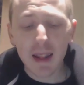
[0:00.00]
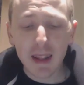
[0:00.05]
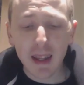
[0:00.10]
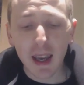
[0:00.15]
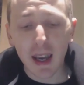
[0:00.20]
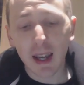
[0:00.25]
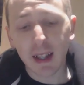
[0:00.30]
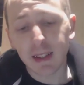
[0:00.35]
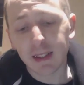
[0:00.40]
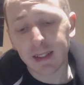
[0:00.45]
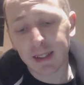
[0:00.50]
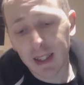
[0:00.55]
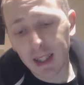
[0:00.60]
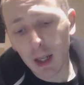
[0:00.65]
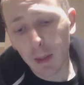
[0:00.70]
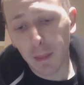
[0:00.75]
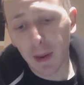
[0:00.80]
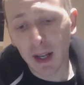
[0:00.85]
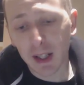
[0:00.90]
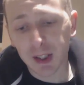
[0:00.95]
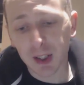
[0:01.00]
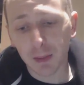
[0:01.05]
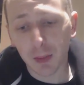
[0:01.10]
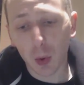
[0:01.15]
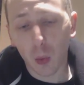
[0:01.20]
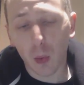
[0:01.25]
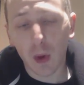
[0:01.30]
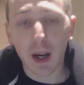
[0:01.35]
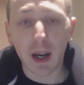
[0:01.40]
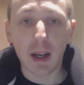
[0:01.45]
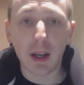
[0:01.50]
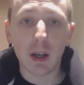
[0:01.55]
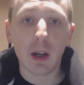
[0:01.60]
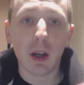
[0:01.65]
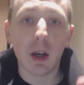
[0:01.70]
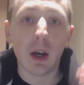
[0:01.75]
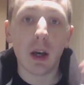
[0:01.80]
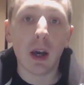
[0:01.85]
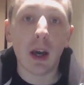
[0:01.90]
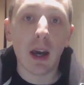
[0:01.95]
But in the end, Cena picks up the
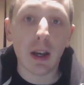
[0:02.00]
win.